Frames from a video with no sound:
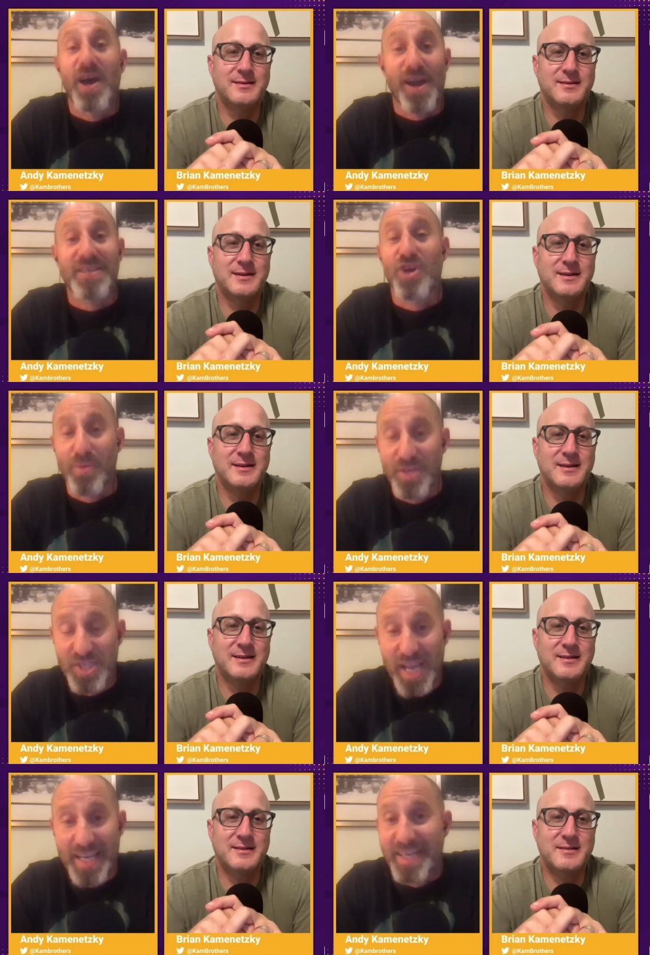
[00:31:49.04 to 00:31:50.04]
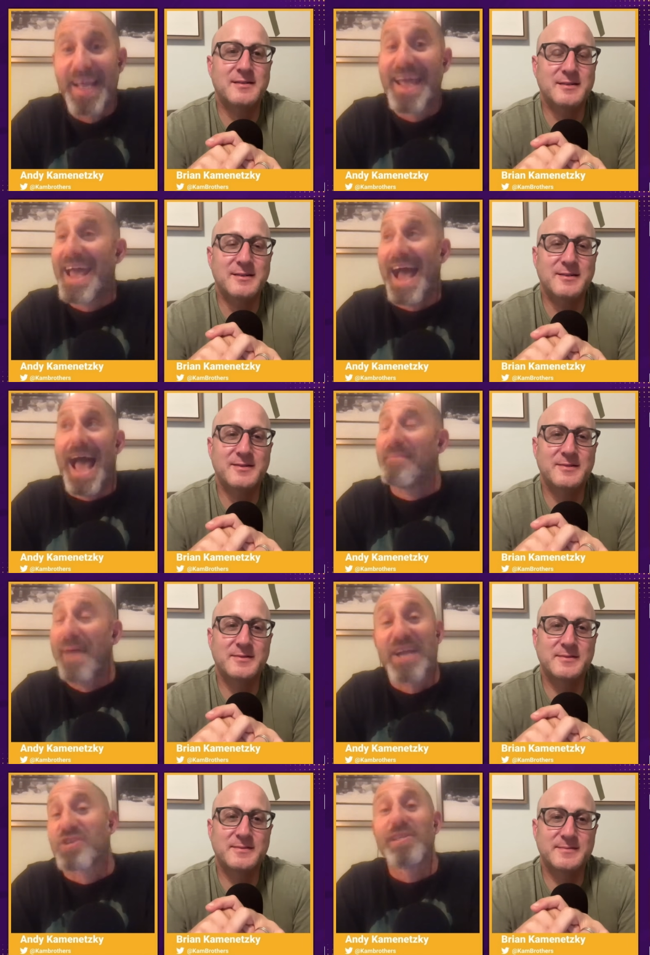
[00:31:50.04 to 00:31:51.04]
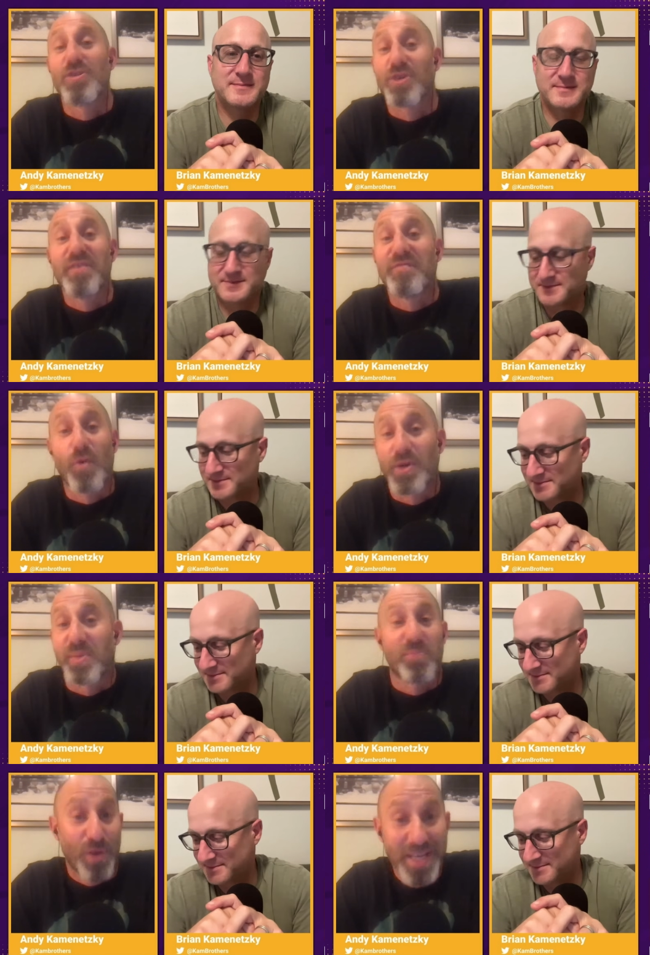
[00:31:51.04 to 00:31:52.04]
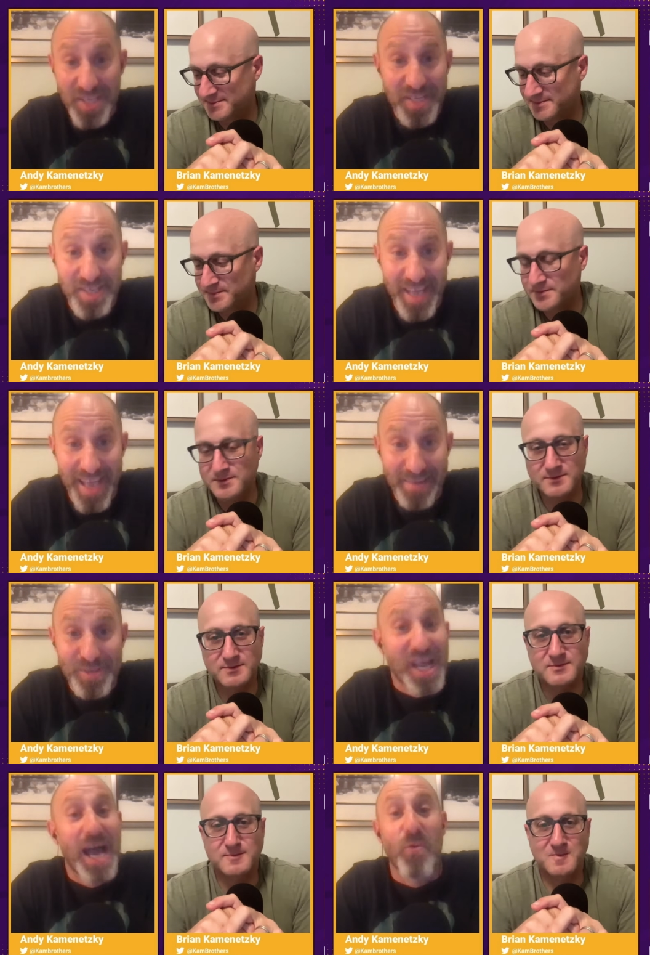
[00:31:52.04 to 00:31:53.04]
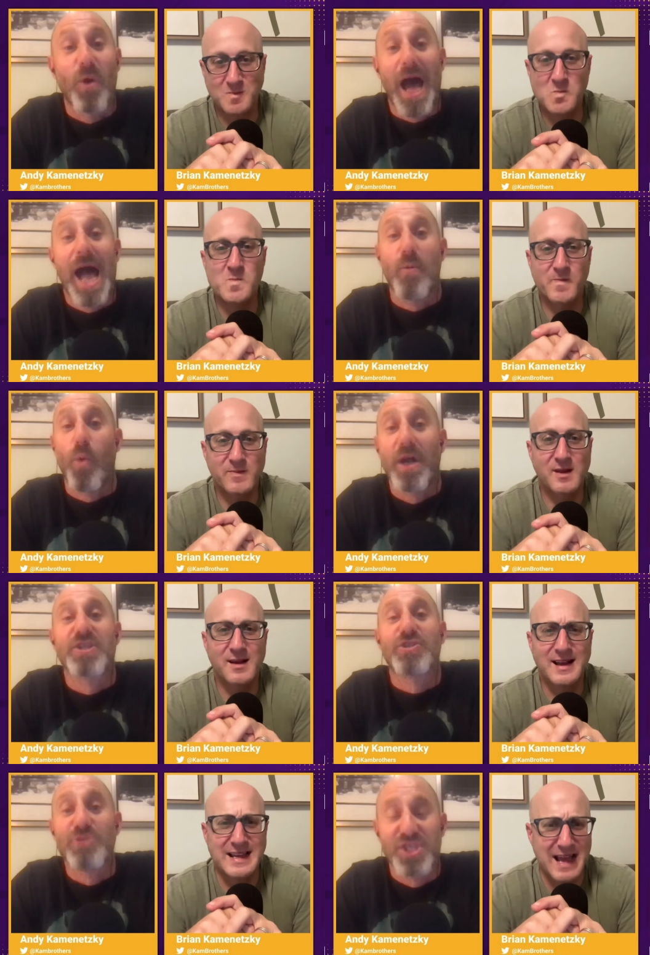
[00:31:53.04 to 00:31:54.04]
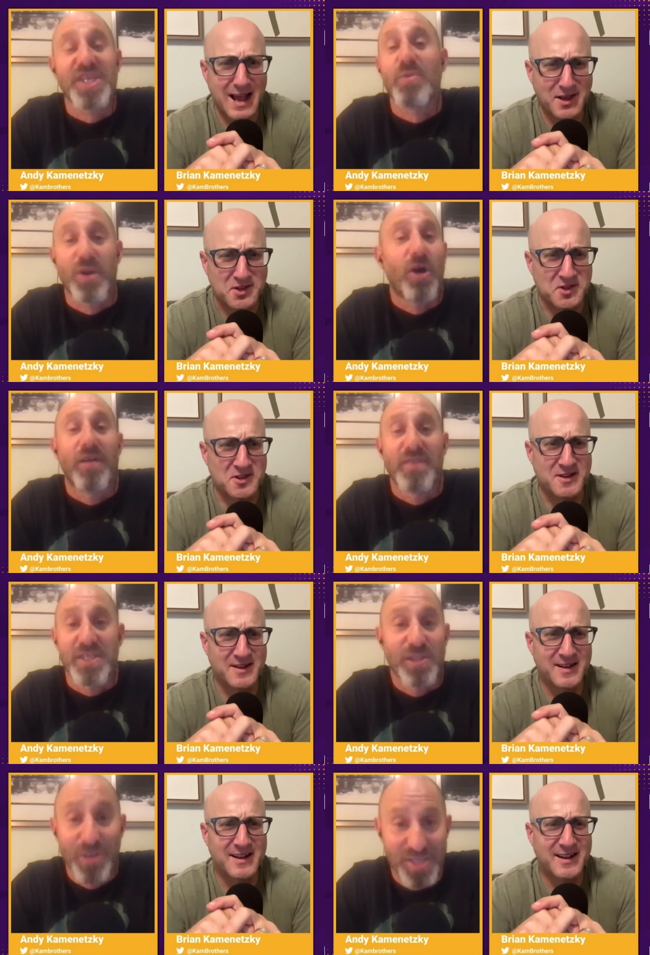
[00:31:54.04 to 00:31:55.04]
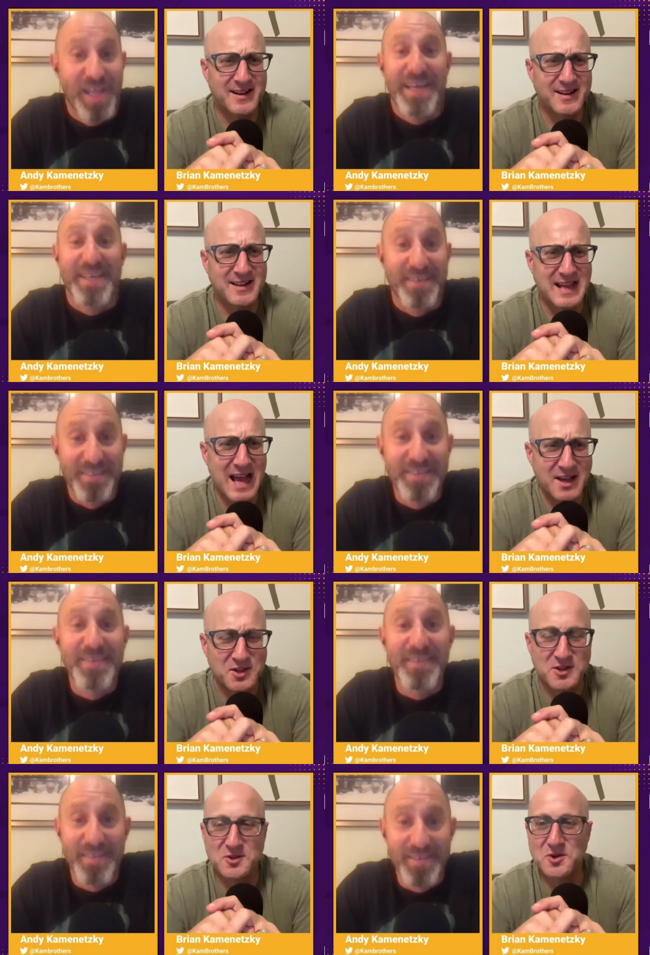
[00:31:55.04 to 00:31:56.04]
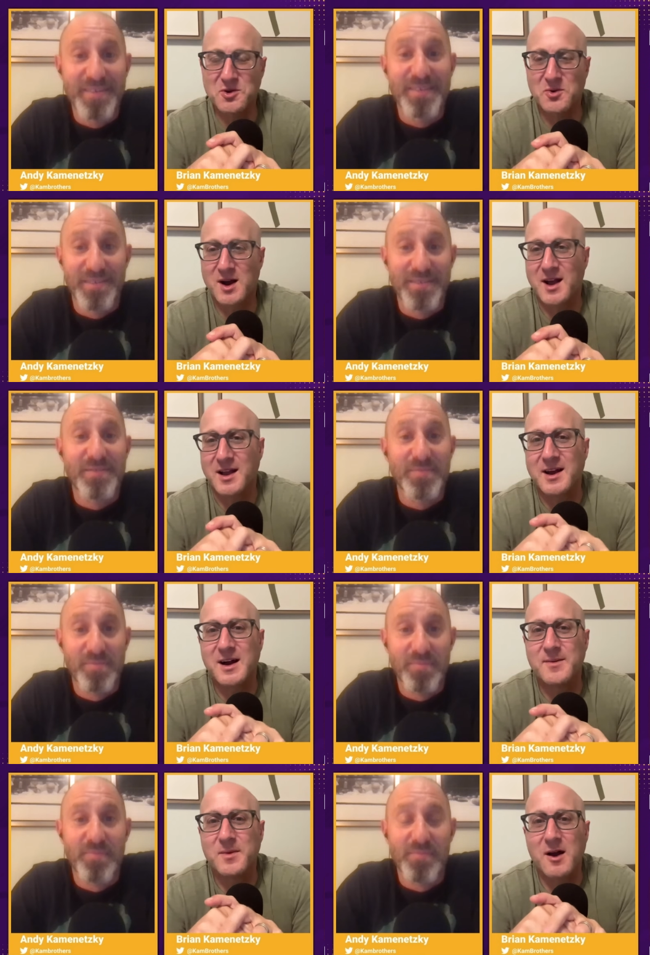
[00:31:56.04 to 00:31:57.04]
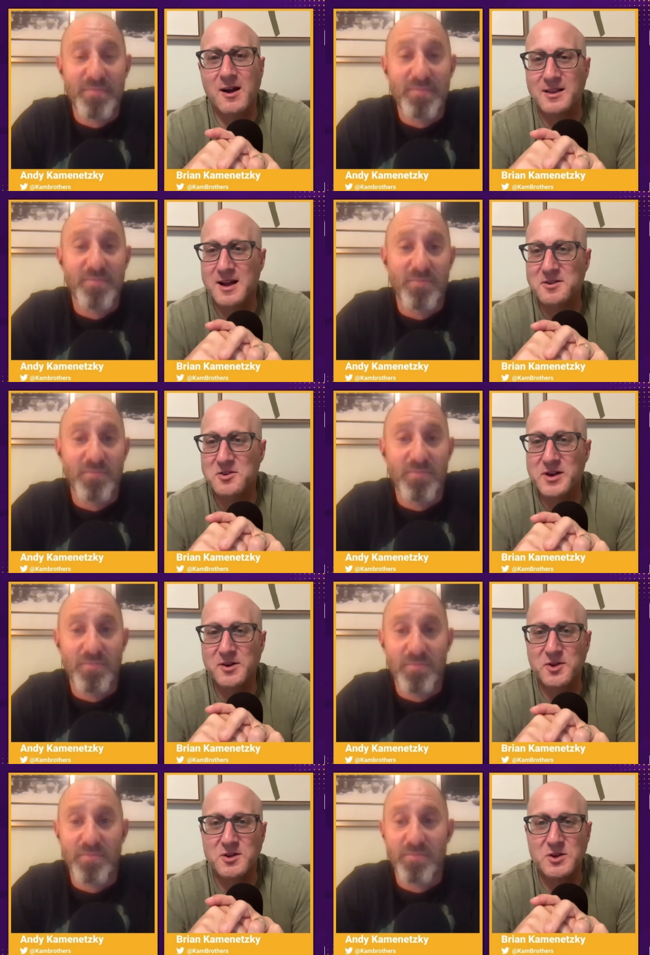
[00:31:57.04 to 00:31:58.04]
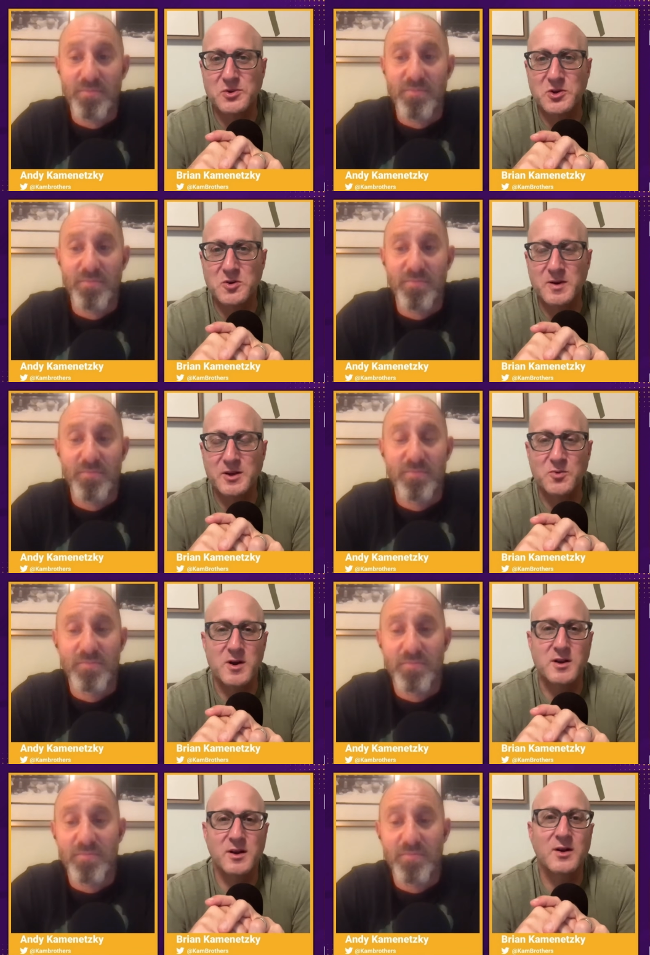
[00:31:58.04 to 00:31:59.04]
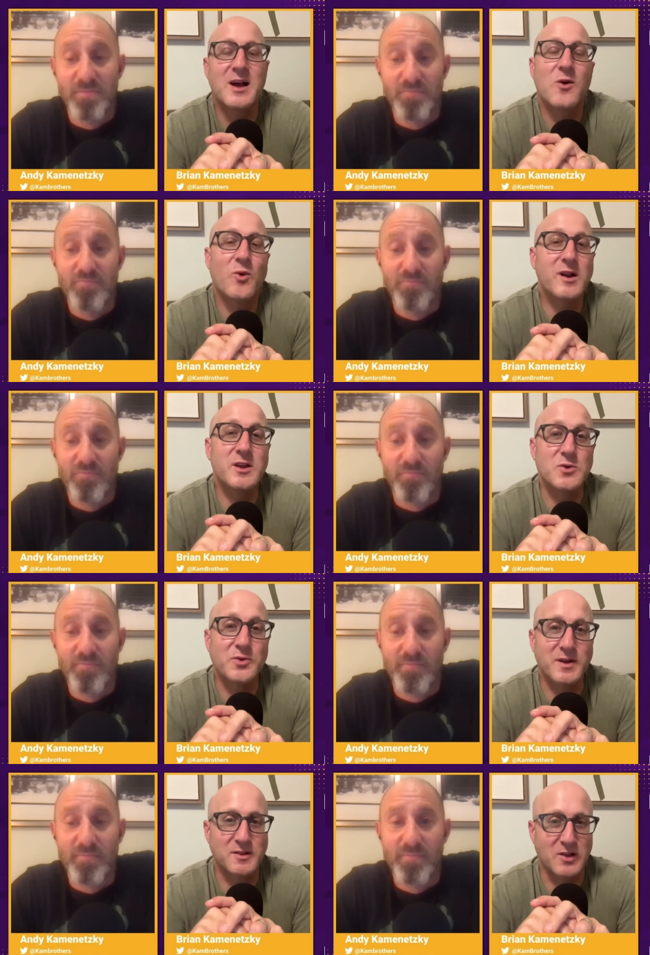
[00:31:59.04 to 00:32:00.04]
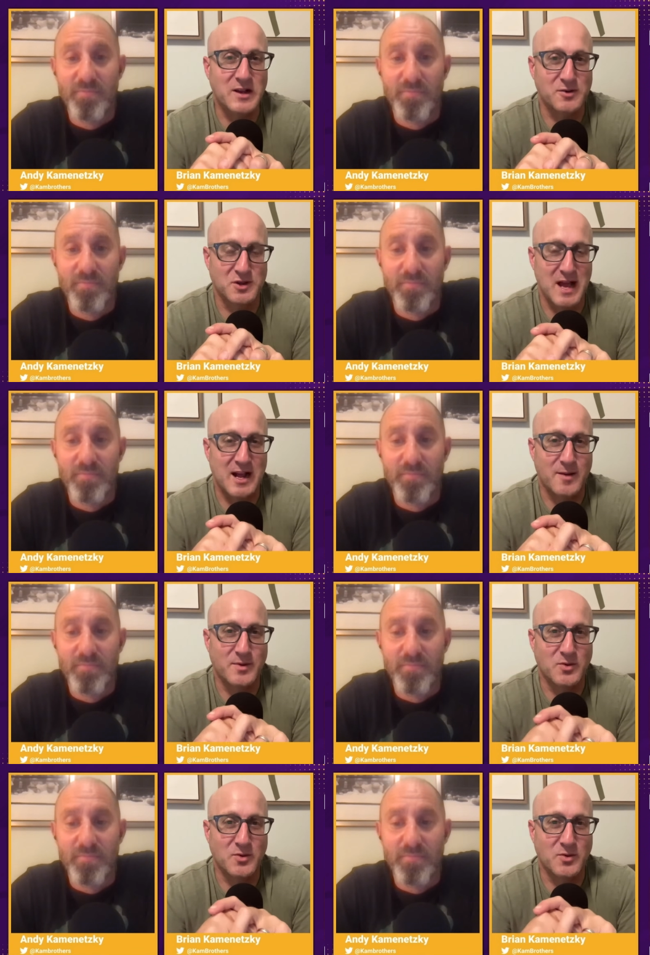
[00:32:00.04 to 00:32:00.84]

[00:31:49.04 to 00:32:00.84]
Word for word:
Speaker 1: October 2nd I'm actually looking forward to preseason games. I want I want to see yes. what all this looks
Speaker 2: like. Yes, so do I. Um, all right, Locked On Lakers on YouTube is where you can go. Where do you think the Lakers stack up in the